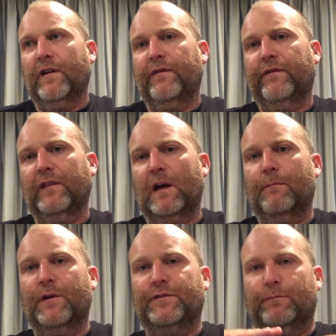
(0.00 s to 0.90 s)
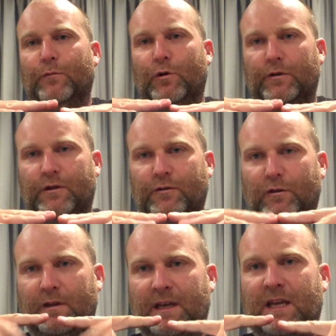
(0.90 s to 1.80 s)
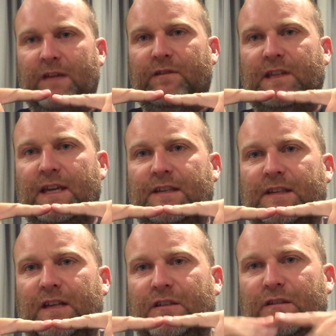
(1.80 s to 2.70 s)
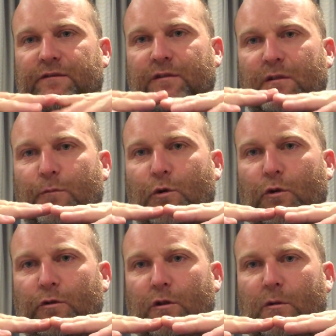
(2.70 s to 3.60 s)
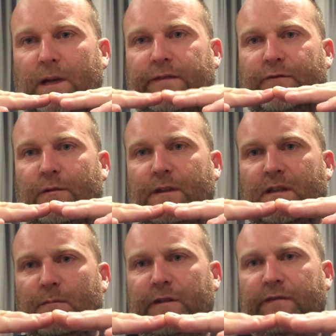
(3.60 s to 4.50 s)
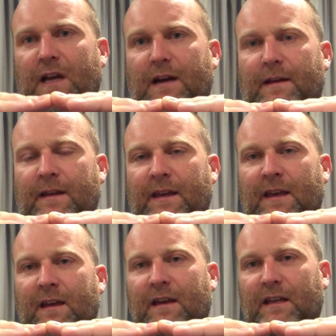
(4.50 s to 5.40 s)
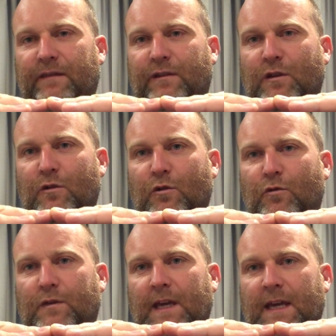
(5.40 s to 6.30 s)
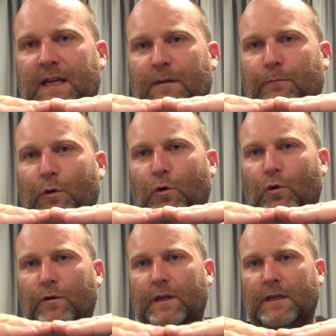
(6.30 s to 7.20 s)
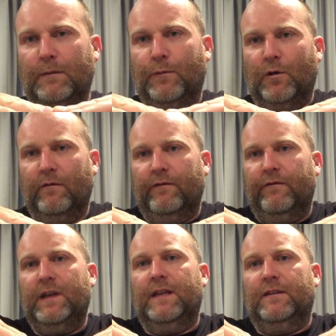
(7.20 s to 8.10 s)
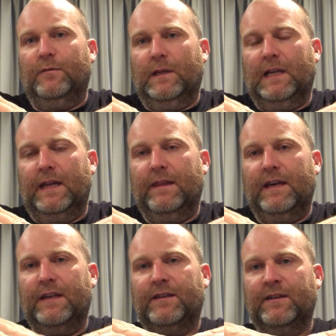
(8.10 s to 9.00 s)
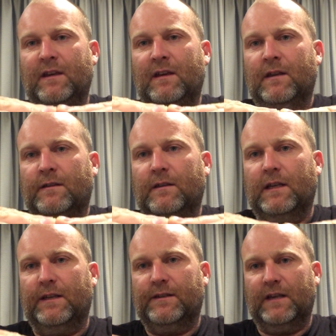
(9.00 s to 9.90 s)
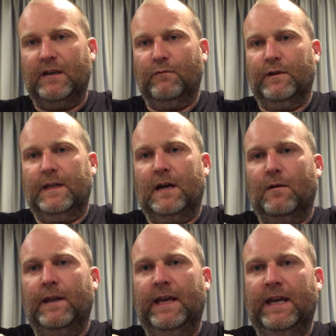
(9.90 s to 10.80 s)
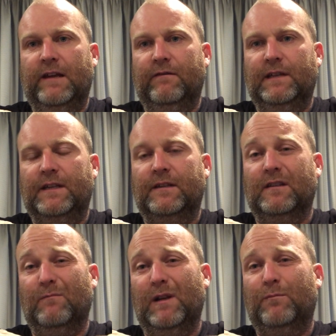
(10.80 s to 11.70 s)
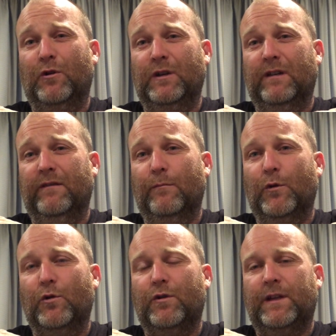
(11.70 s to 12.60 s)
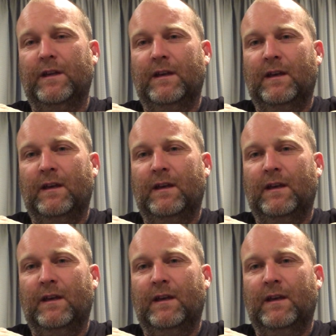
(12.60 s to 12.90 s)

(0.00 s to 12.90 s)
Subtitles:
flat bottom board, because if you take sections through the board all the way through, it's going to be flat, And if you take a board and you put V into it like this, so let's say we're down here and this is the midpoint of the board,